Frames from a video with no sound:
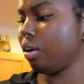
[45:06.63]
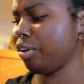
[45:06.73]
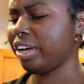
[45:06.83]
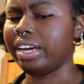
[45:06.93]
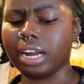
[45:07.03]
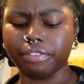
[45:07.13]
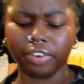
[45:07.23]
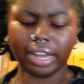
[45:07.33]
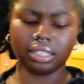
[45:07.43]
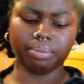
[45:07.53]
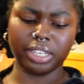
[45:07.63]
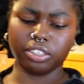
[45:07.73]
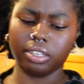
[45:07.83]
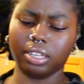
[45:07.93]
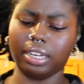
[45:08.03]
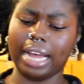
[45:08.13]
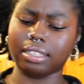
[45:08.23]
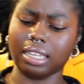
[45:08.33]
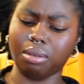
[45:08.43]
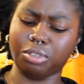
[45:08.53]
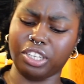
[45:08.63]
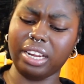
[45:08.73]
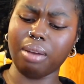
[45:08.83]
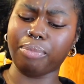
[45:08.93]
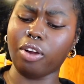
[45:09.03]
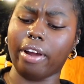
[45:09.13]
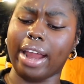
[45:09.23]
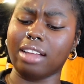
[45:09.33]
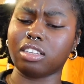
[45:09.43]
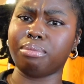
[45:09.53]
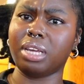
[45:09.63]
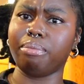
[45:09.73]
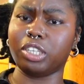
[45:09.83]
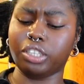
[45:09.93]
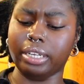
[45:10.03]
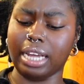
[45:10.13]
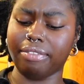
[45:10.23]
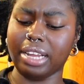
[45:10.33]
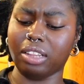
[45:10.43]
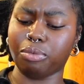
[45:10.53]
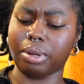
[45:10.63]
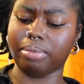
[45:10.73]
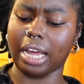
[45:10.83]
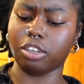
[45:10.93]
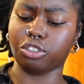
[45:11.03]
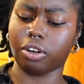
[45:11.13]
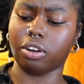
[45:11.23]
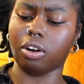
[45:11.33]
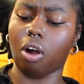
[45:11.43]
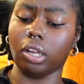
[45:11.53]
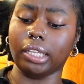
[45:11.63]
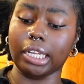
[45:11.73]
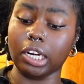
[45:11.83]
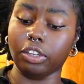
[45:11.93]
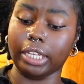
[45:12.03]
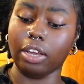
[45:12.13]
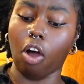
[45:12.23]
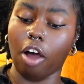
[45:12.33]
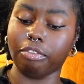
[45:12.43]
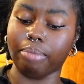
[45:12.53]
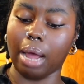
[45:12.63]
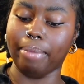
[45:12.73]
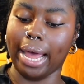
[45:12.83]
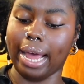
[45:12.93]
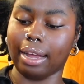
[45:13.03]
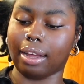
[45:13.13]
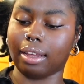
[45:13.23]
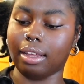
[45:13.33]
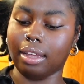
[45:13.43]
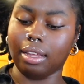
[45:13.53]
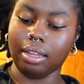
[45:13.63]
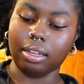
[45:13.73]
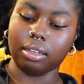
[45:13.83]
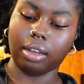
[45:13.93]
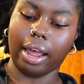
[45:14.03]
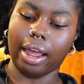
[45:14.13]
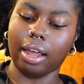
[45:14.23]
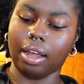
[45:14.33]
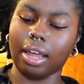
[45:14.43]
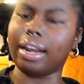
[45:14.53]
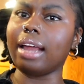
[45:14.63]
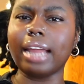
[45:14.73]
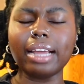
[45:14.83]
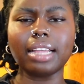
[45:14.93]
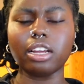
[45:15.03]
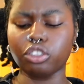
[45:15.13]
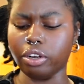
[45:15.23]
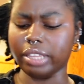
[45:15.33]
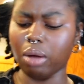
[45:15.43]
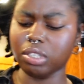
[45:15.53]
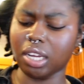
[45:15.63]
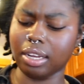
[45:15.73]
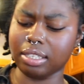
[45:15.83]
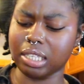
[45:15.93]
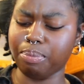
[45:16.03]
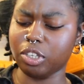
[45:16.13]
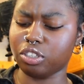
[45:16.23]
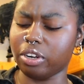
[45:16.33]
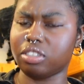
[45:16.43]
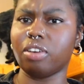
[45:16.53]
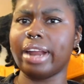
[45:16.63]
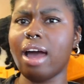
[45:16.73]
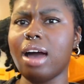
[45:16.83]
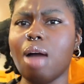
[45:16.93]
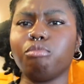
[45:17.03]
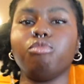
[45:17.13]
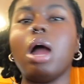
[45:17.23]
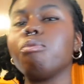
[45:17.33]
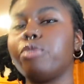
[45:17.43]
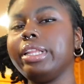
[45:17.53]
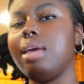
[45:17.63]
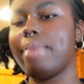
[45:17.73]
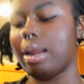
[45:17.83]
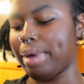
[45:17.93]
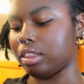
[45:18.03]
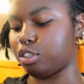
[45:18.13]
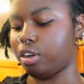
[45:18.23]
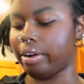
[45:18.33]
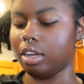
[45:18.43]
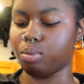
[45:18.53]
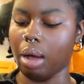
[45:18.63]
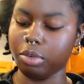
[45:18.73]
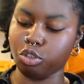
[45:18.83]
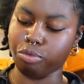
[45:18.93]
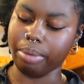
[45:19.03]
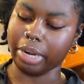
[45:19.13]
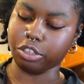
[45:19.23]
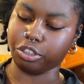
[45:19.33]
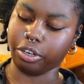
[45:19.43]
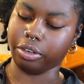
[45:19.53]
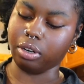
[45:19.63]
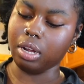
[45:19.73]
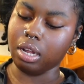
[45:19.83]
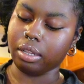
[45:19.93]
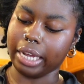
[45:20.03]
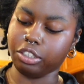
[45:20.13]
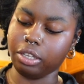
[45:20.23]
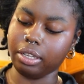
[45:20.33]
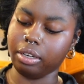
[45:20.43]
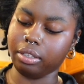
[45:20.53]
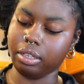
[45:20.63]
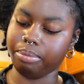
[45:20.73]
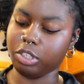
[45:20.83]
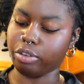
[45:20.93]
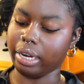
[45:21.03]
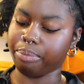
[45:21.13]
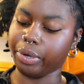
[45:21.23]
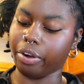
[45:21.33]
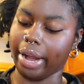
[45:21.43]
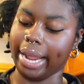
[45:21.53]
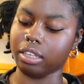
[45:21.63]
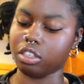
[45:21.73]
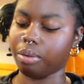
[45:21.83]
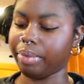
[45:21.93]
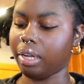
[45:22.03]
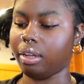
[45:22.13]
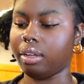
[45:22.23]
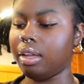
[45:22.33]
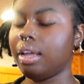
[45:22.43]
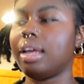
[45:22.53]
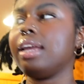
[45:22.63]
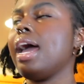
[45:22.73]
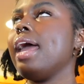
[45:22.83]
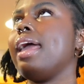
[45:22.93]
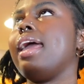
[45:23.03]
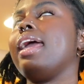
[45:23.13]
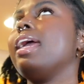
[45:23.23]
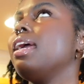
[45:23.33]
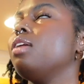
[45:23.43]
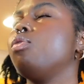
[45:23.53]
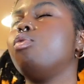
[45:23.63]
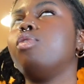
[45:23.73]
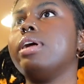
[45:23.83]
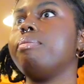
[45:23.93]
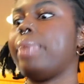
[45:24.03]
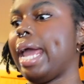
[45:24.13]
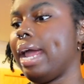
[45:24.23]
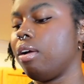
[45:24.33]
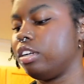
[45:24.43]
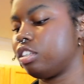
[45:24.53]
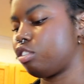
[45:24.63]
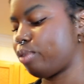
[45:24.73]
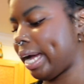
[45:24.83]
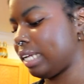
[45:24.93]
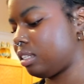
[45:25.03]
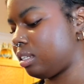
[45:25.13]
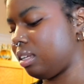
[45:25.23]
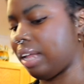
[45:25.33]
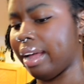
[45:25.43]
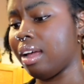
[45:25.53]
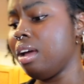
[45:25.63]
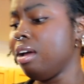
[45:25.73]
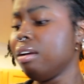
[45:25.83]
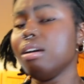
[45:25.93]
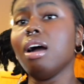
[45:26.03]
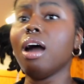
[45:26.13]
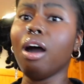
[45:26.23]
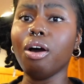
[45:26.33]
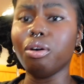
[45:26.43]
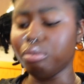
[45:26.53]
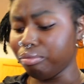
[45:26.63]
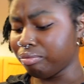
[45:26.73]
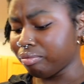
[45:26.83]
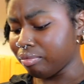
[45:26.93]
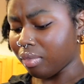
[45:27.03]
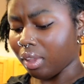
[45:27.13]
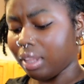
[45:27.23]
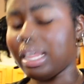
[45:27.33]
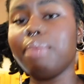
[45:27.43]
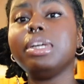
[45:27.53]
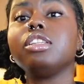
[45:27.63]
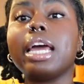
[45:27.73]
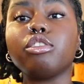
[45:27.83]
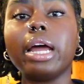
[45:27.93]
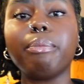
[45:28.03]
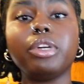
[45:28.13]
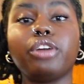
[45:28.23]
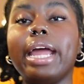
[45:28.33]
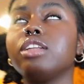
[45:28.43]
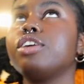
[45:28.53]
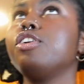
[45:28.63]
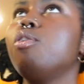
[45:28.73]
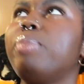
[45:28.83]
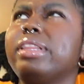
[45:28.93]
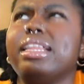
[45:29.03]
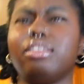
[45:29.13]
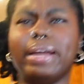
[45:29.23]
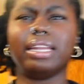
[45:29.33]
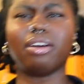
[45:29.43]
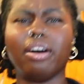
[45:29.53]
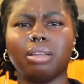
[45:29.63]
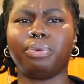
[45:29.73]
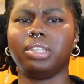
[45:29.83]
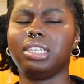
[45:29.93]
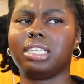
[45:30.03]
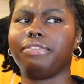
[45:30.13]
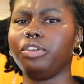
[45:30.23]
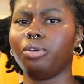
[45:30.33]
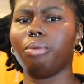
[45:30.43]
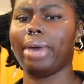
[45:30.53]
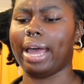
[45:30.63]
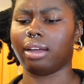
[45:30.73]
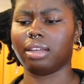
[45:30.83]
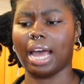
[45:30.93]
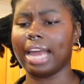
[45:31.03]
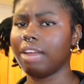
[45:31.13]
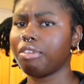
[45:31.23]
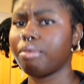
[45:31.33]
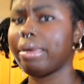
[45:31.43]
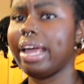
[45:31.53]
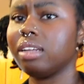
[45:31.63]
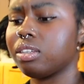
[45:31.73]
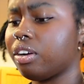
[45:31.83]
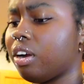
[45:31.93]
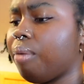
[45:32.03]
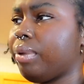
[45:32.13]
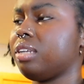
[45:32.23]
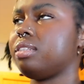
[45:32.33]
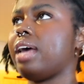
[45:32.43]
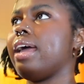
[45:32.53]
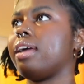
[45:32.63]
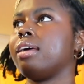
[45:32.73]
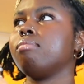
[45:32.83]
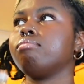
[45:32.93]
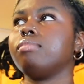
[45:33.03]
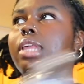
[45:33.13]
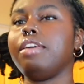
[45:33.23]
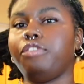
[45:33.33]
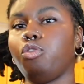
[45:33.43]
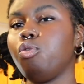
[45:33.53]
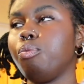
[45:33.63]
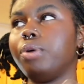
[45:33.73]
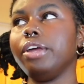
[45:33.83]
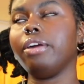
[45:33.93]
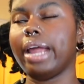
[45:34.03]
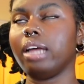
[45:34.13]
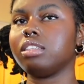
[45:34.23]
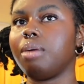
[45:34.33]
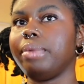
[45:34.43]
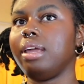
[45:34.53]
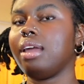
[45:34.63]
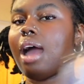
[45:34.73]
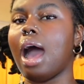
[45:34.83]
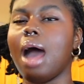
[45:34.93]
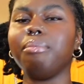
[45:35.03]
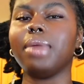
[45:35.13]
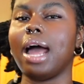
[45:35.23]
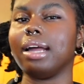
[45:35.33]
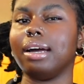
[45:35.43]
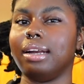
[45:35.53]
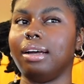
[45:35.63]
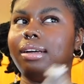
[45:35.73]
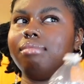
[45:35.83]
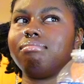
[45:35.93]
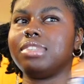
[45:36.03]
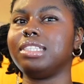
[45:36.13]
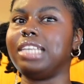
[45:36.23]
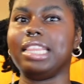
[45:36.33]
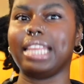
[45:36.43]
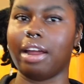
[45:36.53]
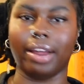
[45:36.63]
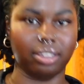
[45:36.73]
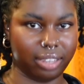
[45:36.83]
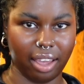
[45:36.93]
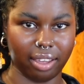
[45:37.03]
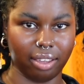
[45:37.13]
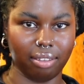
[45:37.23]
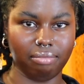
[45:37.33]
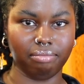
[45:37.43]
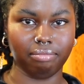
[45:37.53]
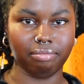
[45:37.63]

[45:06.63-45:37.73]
Oh yeah, and I forgot to mention in the last clip, she didn't put her hands on me, but she definitely ripped that shirt literally off my back. Like, and I like that shirt. That was a good sleeping shirt. So now I'm really mad about the shirt, because why would you rip my shirt? Like, she literally be trying to put her hands on me. And I hate when parents try to, like, they try to put your hands on you, but then threaten to call the police if you do it back. I never put my hands on her, but it's like, if you put your hands on me, I'm not gonna sit there and take it.